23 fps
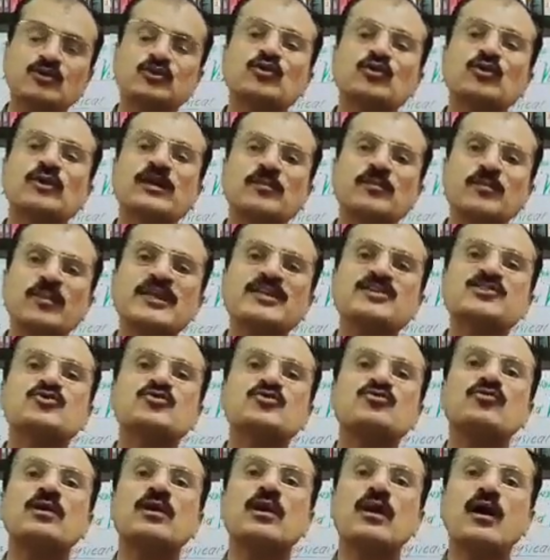So it means
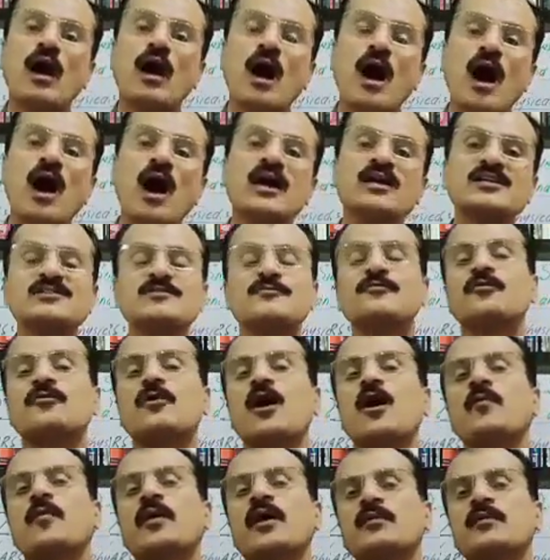you will ask
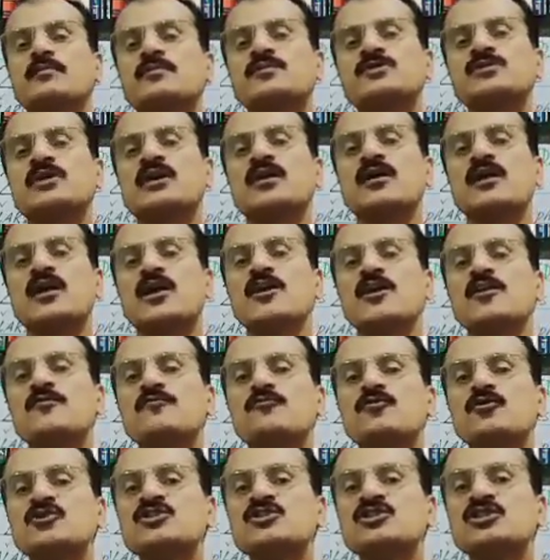from him, sir, in
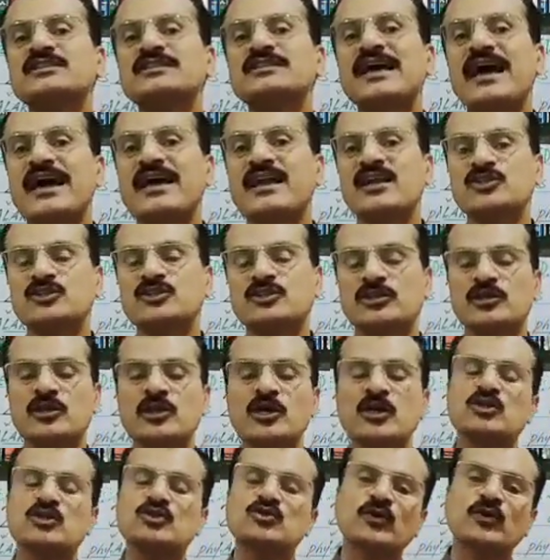which direction.
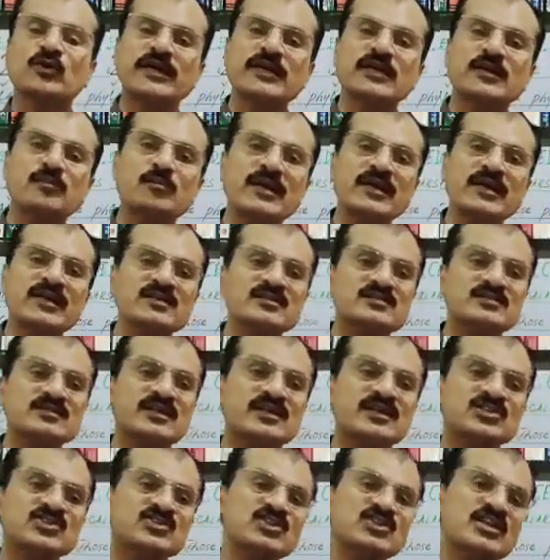So it means
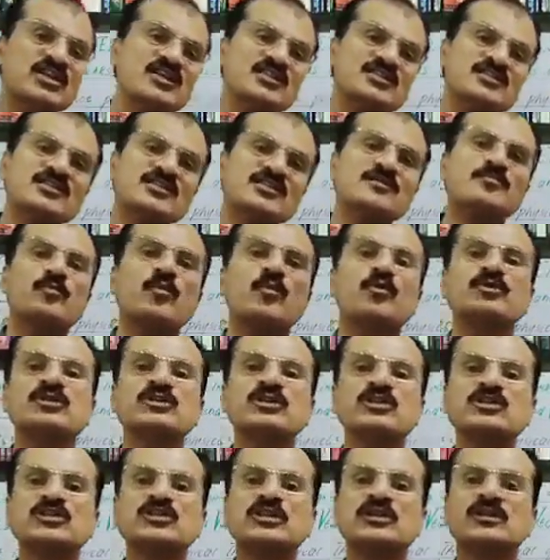the change in
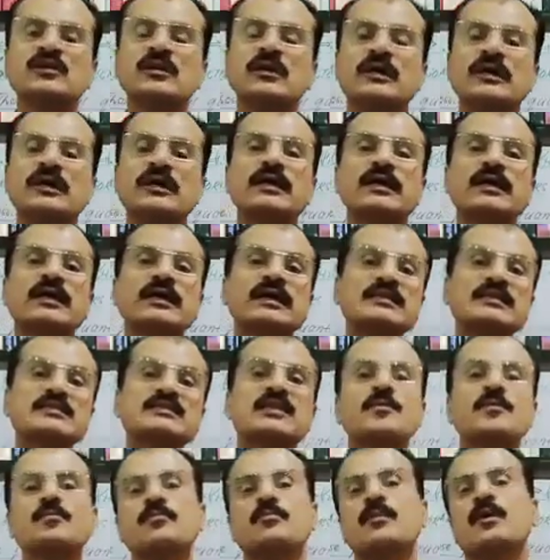position is
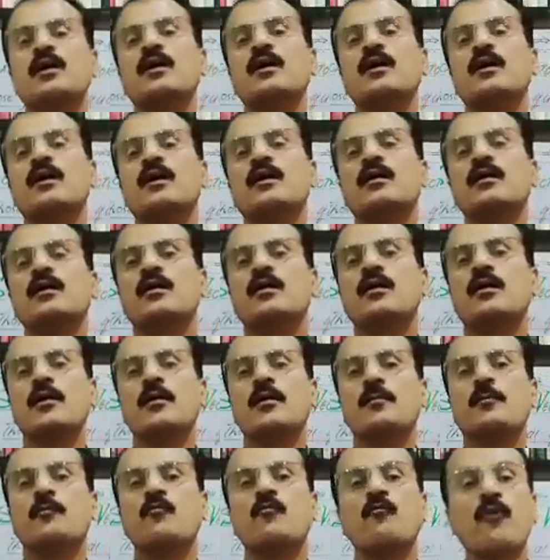a
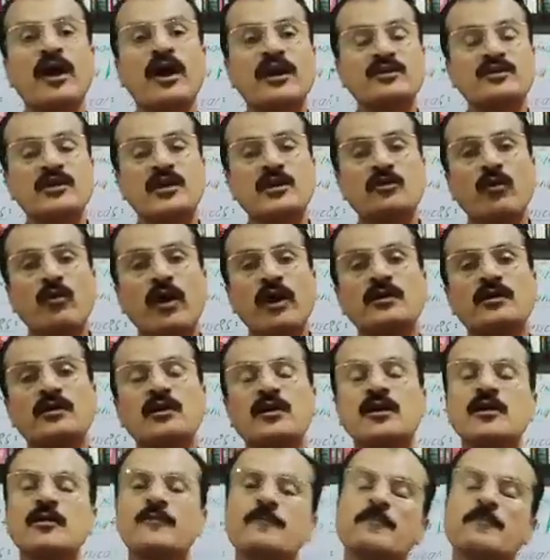vector
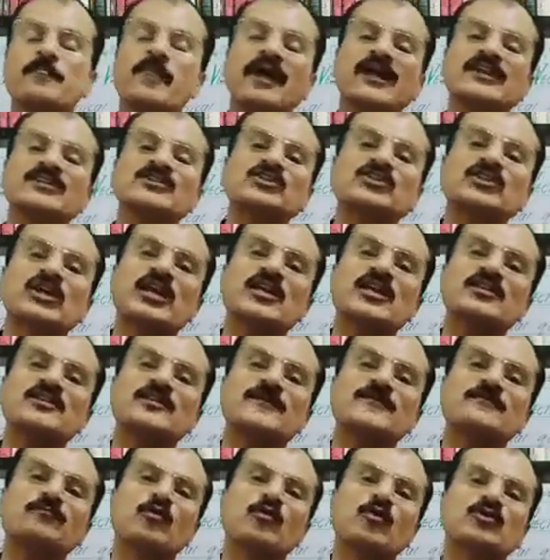quantity, and change
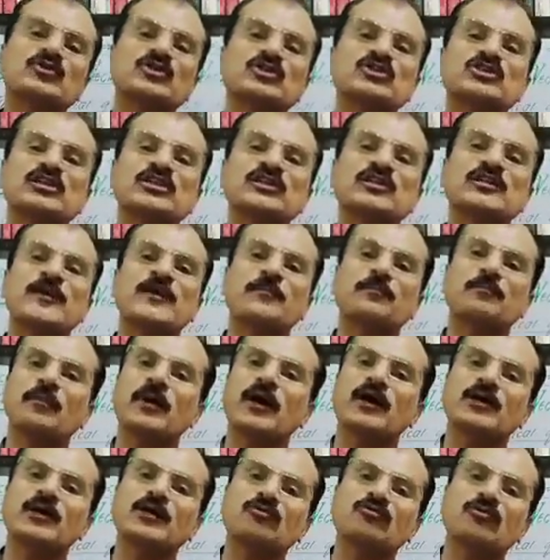in position in a
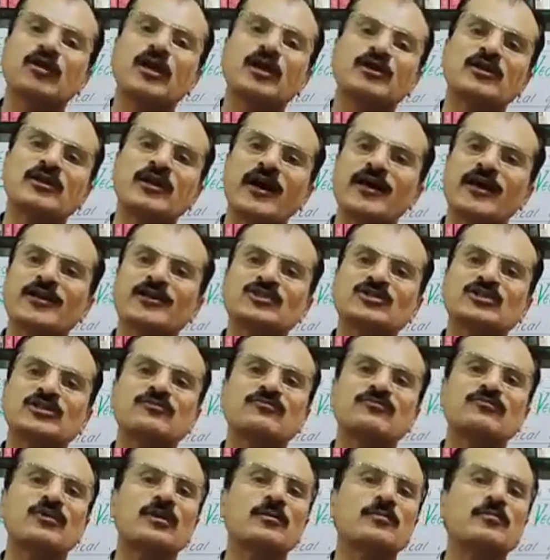particular
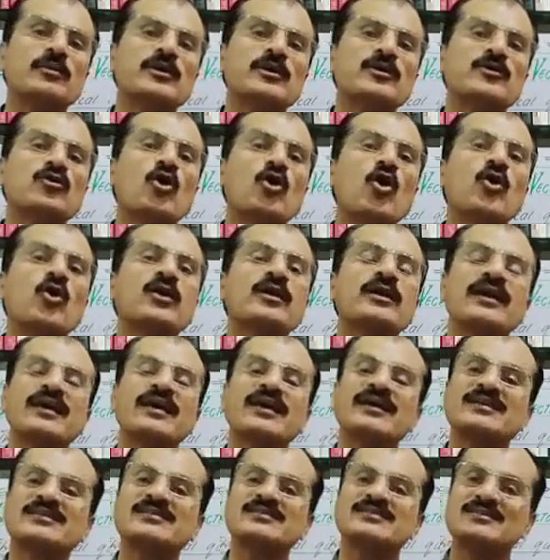direction will be known
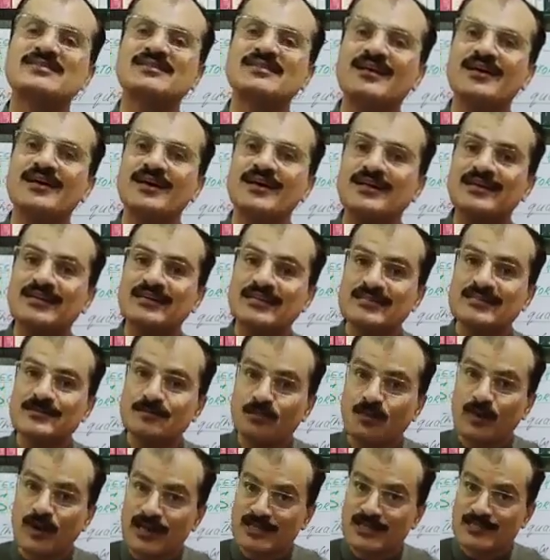as the
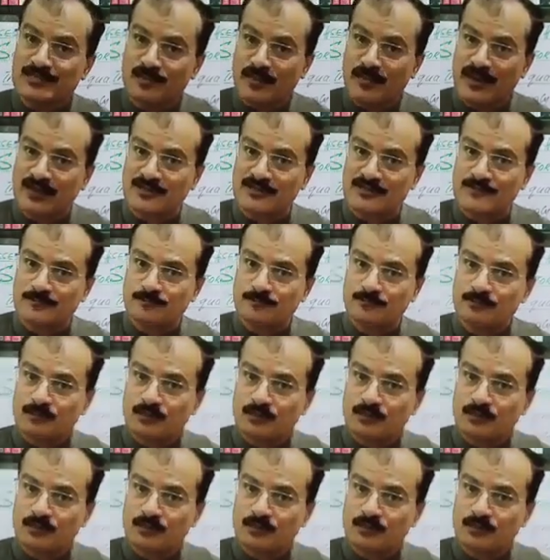displacement.